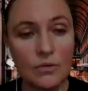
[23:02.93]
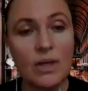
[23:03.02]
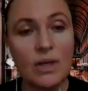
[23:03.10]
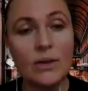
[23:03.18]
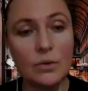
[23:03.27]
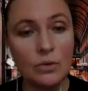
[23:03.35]

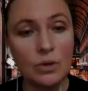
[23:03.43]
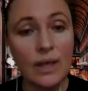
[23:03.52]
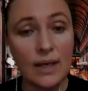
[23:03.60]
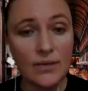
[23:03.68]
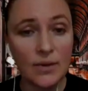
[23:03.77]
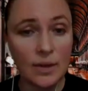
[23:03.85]
really
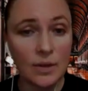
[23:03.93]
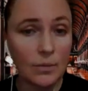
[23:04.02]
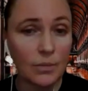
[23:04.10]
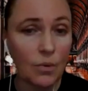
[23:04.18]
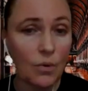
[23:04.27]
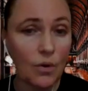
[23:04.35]
utilizing the
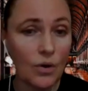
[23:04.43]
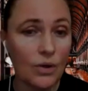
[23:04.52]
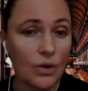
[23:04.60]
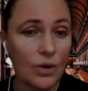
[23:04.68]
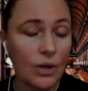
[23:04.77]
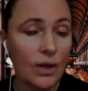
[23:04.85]

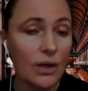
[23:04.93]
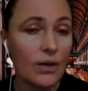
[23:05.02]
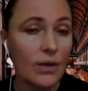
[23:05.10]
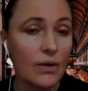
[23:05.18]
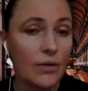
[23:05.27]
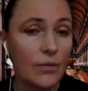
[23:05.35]
board
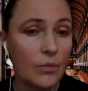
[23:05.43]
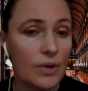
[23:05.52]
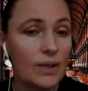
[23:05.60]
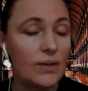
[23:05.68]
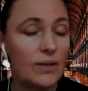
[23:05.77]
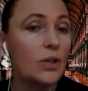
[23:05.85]

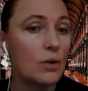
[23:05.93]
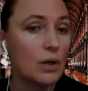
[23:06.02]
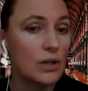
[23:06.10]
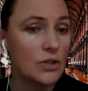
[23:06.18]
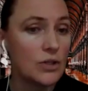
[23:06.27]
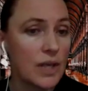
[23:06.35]
with the
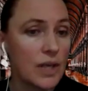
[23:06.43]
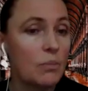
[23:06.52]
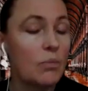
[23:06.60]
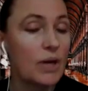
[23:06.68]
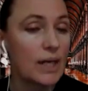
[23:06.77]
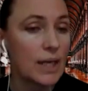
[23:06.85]
knowledge
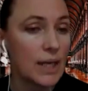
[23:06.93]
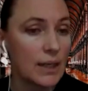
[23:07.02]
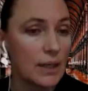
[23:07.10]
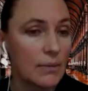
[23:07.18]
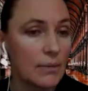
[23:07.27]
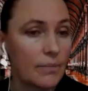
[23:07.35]
they bring
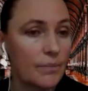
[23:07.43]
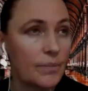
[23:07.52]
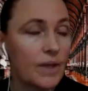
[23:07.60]
in.